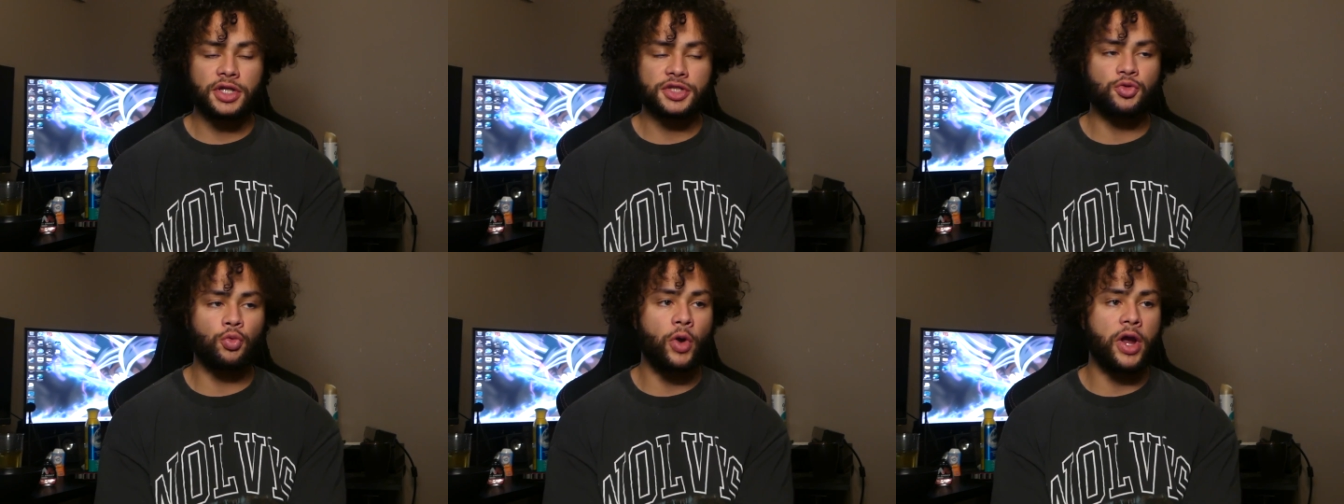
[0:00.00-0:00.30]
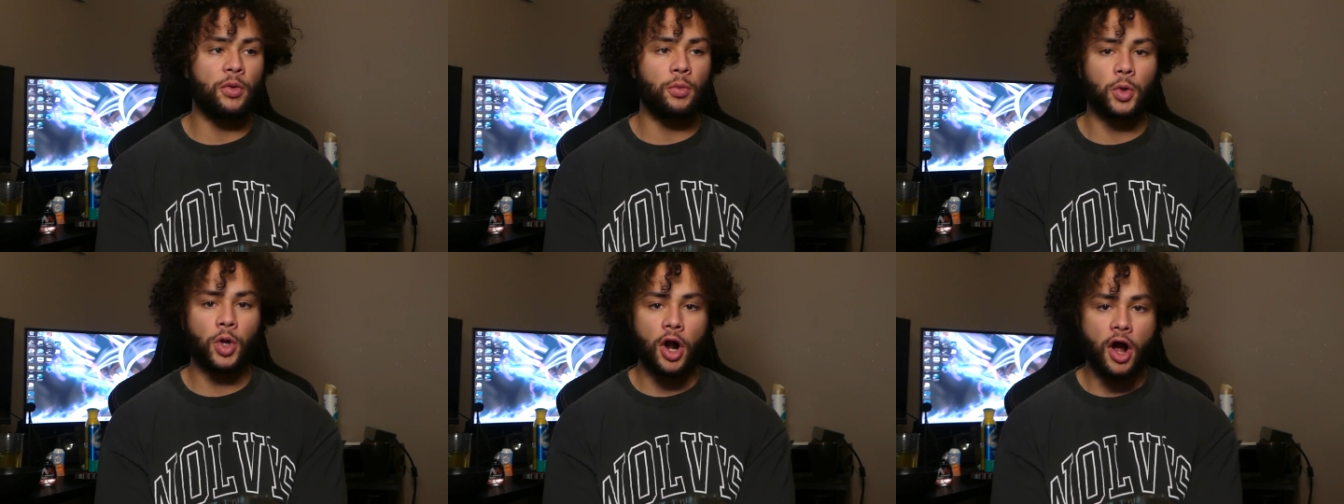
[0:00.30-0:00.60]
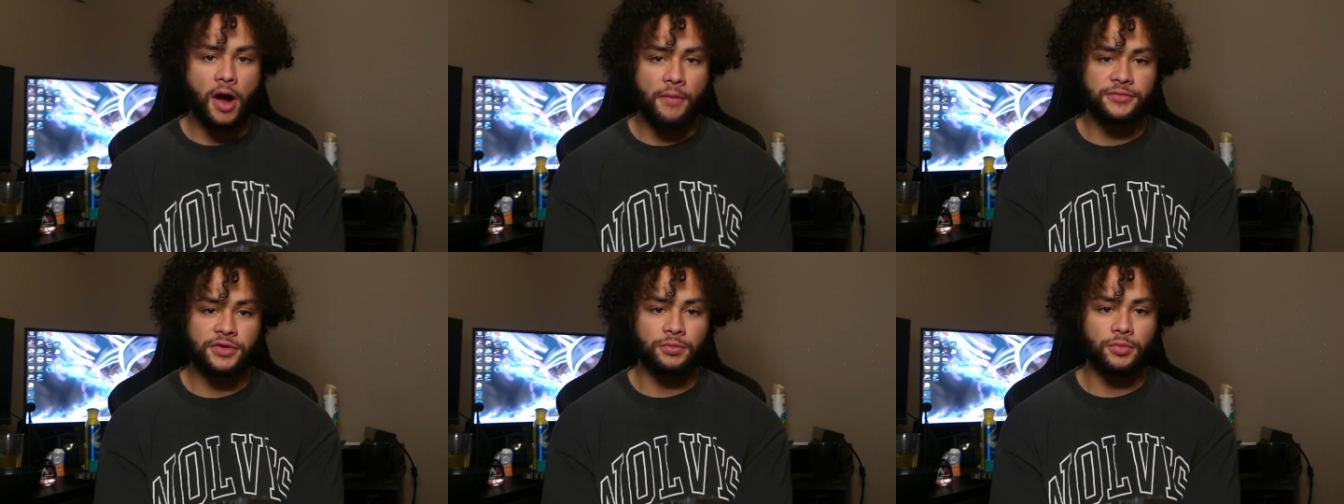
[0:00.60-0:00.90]
it's way more
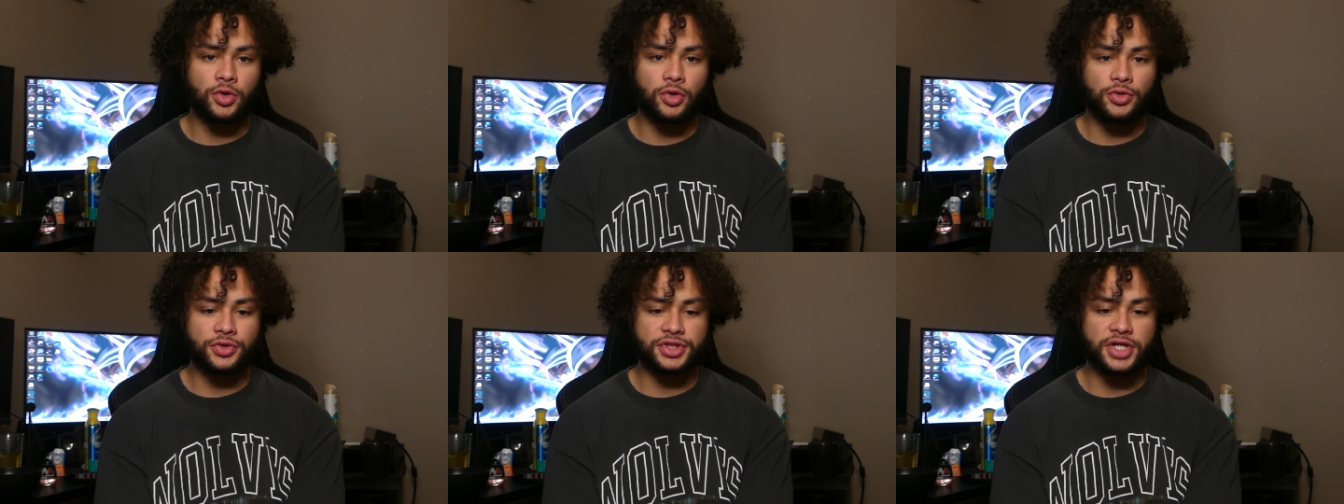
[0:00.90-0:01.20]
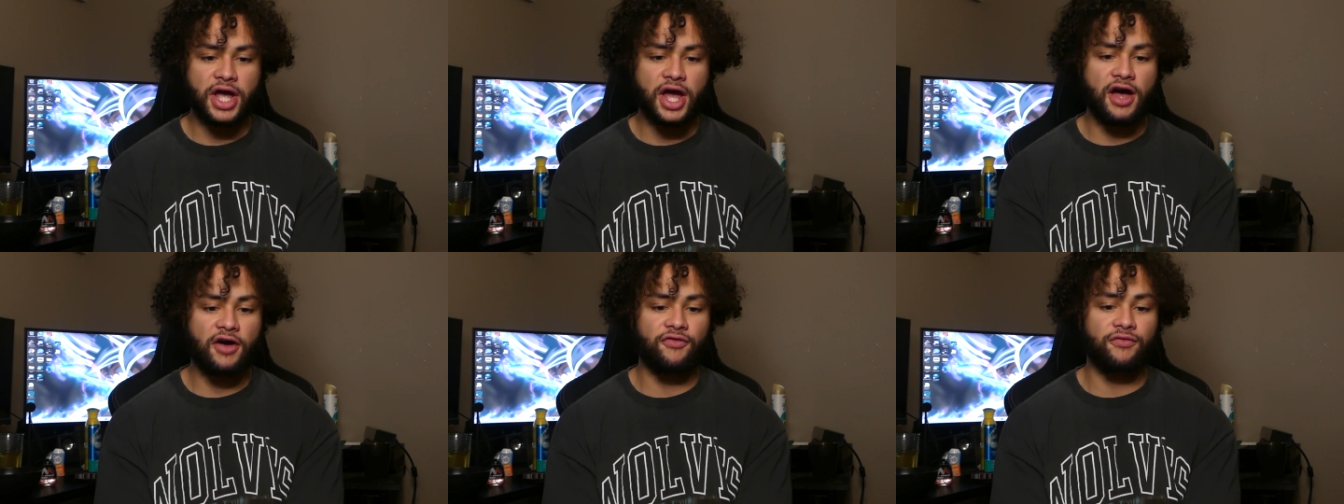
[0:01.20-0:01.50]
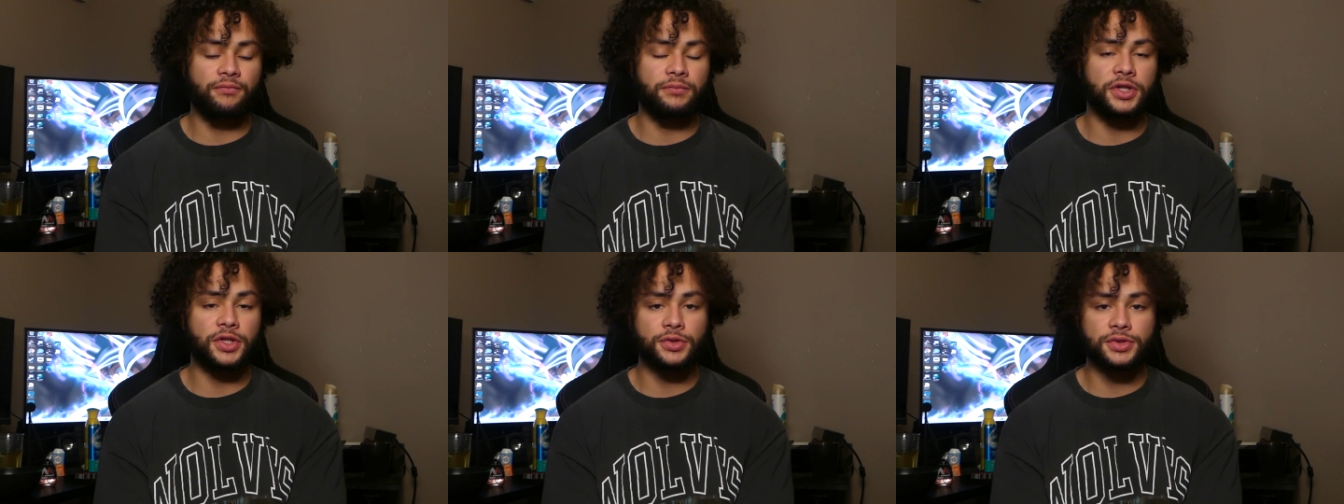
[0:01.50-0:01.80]
optimal to
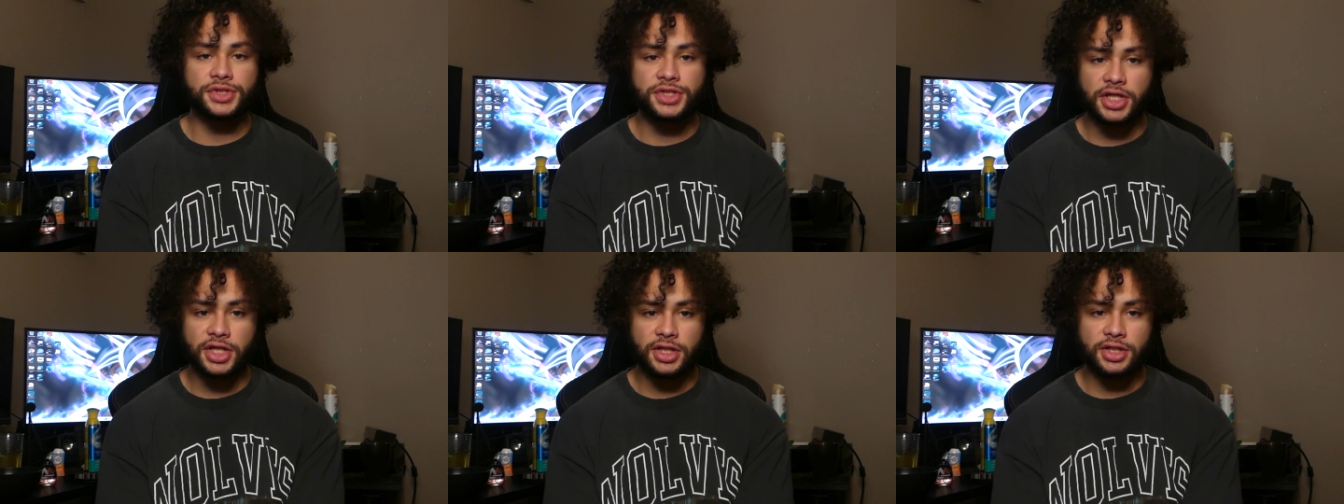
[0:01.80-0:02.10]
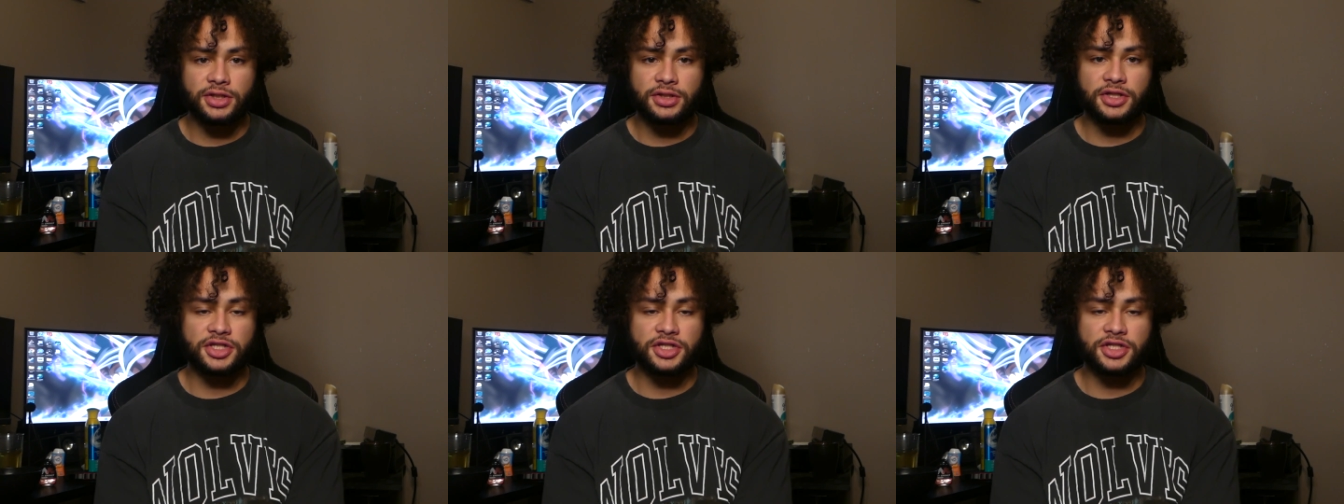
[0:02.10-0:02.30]
have meals in,